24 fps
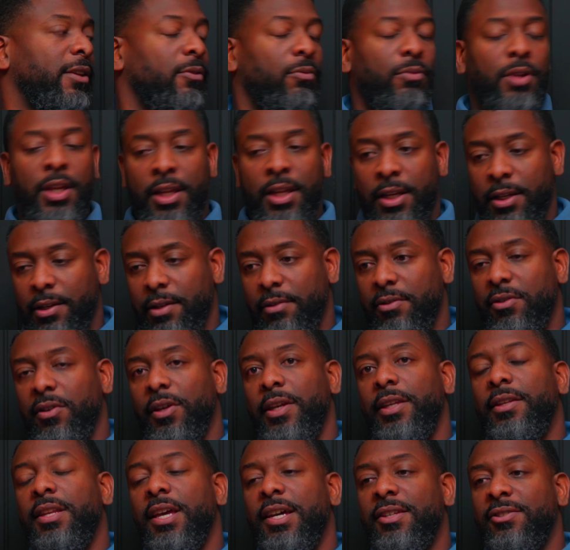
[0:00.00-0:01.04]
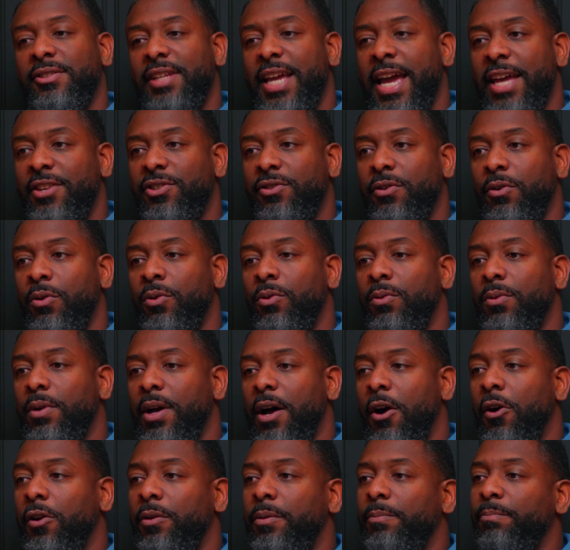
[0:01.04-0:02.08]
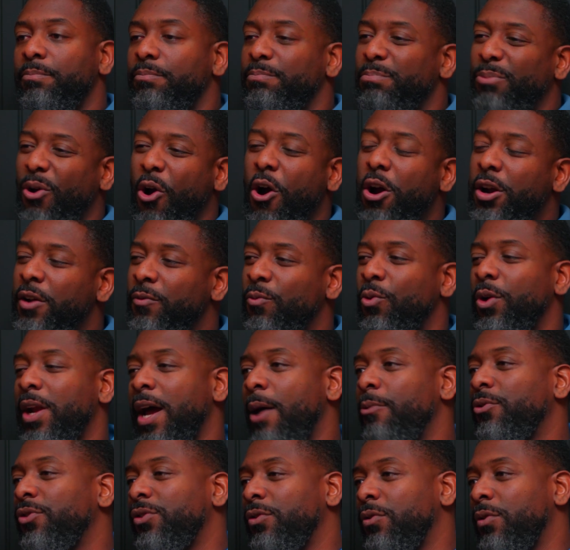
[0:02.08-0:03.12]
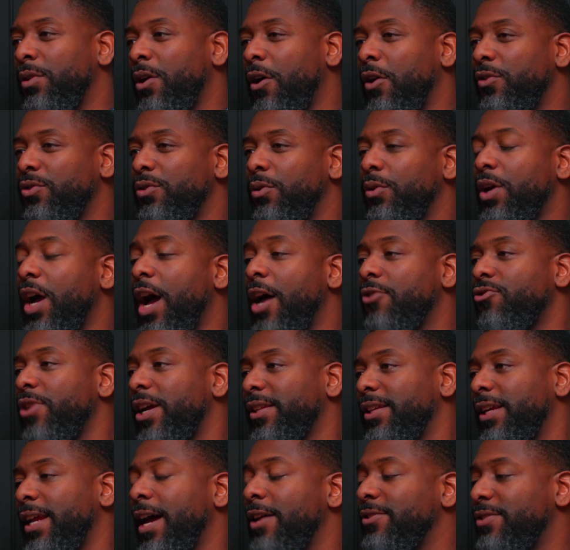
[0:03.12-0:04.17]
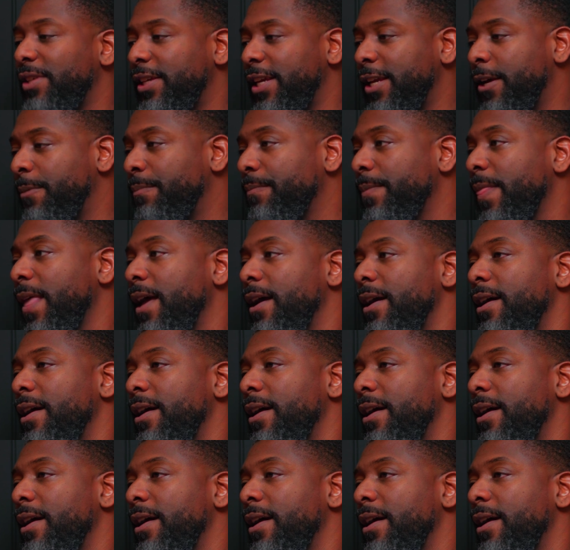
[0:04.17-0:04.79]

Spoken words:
And so he does that. So on part of what I was doing, also contracted out to him,